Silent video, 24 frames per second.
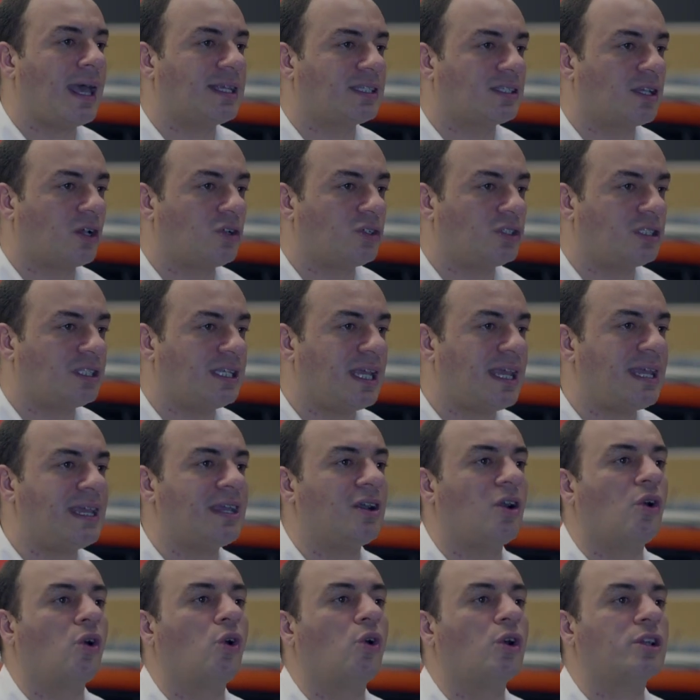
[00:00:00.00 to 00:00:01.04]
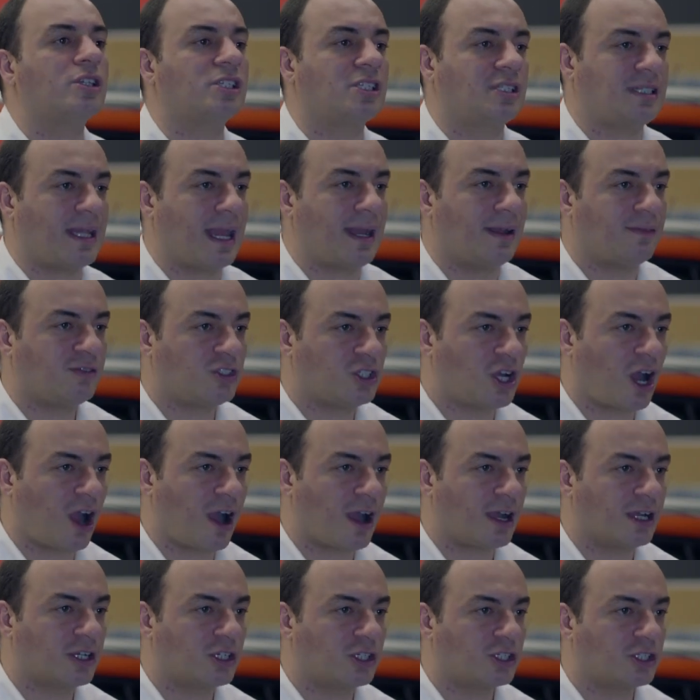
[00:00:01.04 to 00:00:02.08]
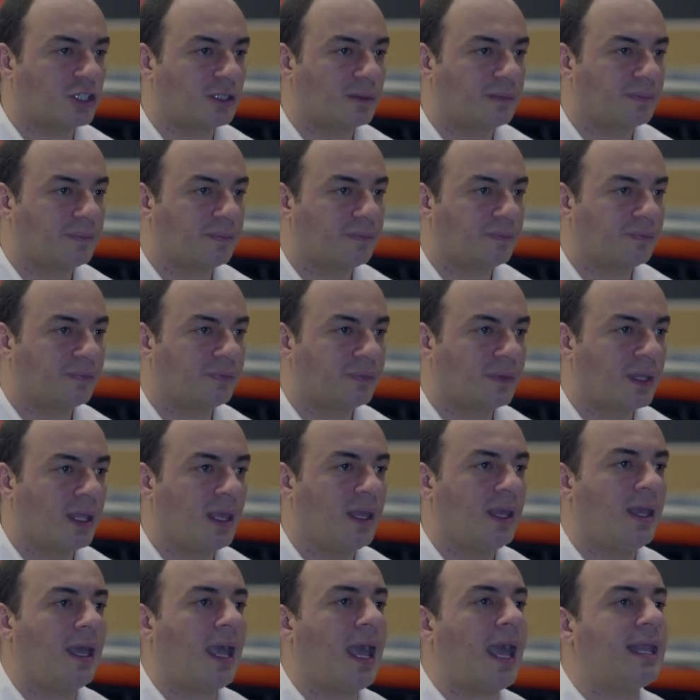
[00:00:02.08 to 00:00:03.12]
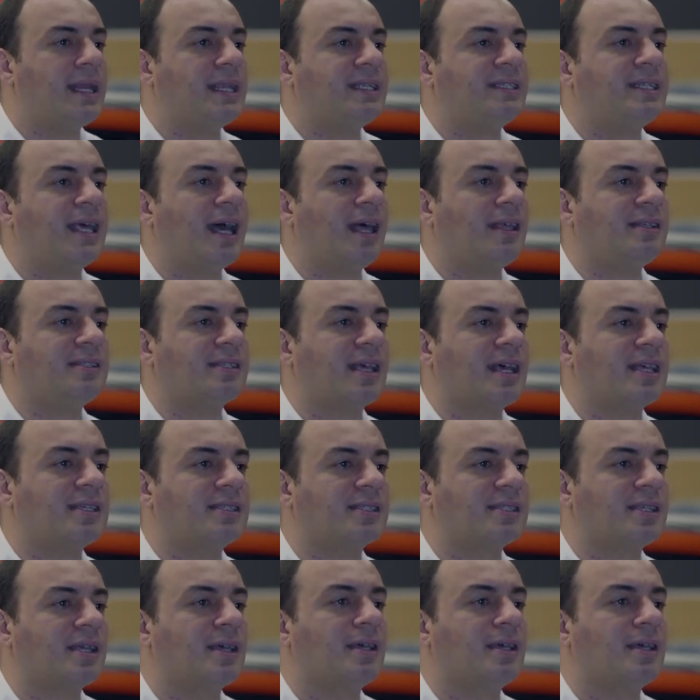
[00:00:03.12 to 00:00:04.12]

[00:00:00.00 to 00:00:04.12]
SOC, or state of charge. And it tells us